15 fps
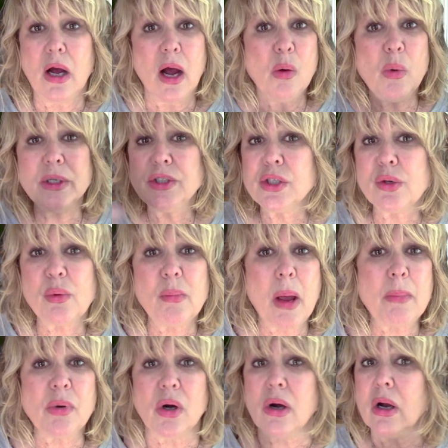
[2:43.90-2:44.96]
I want you to
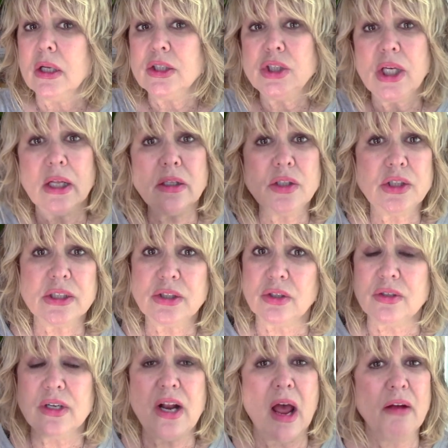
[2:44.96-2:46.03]
remember, challenges
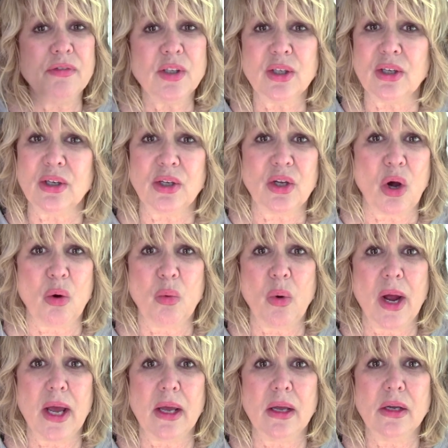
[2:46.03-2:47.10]
are never going to go
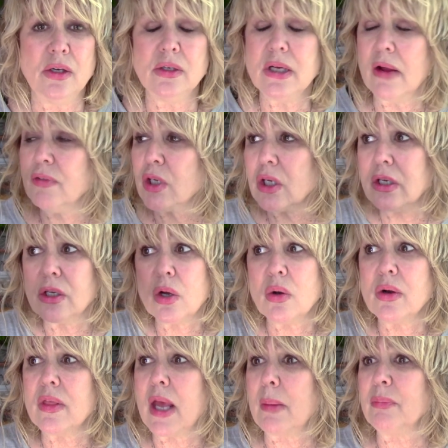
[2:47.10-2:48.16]
away. You're never going to go
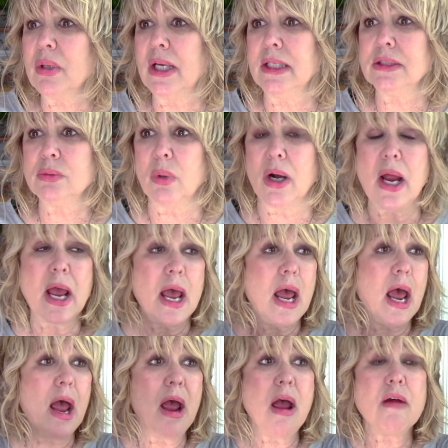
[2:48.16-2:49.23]
to that place where
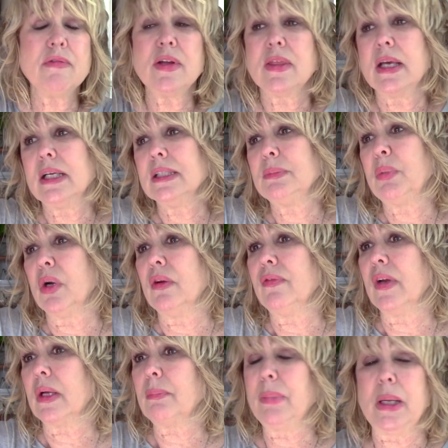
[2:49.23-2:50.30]
everything is
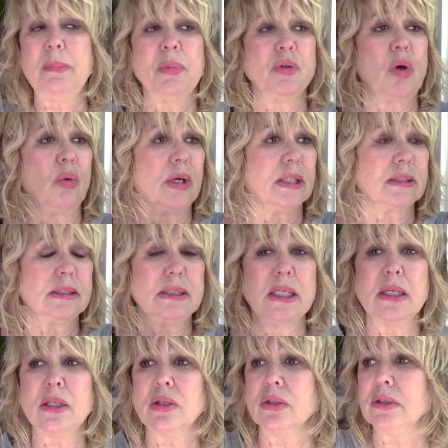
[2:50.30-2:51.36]
perfect, people don't get
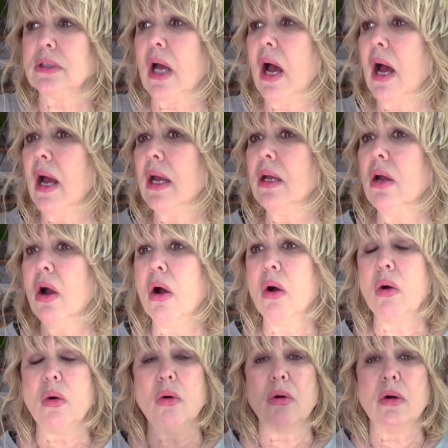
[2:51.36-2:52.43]
sick or die,
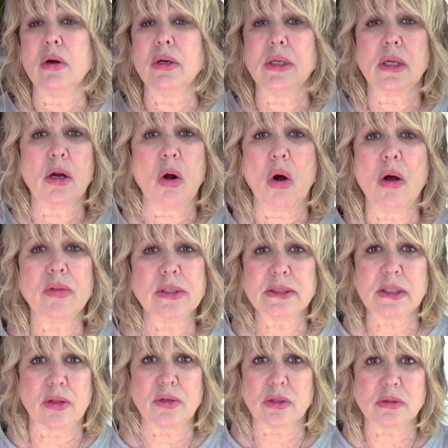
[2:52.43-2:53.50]
or you know, all
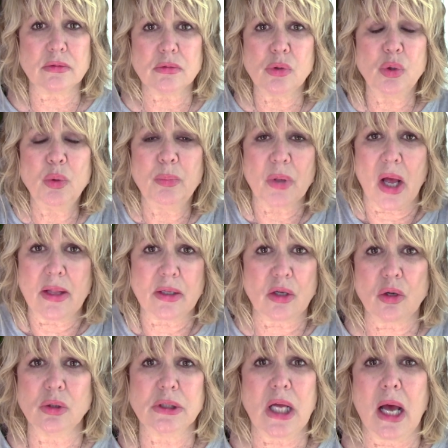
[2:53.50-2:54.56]
this other hoopla that
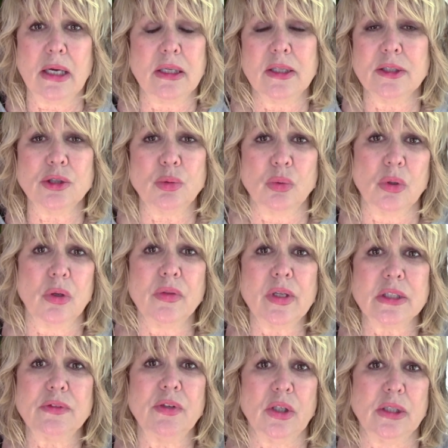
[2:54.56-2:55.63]
goes on in this world
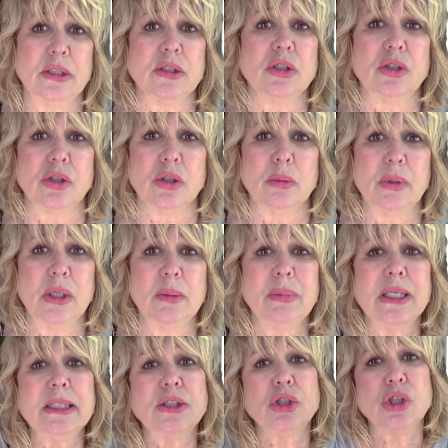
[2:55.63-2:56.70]
that's very disturbing,
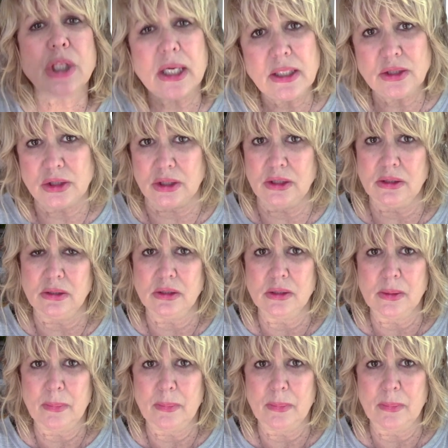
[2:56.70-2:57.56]
but it's changing.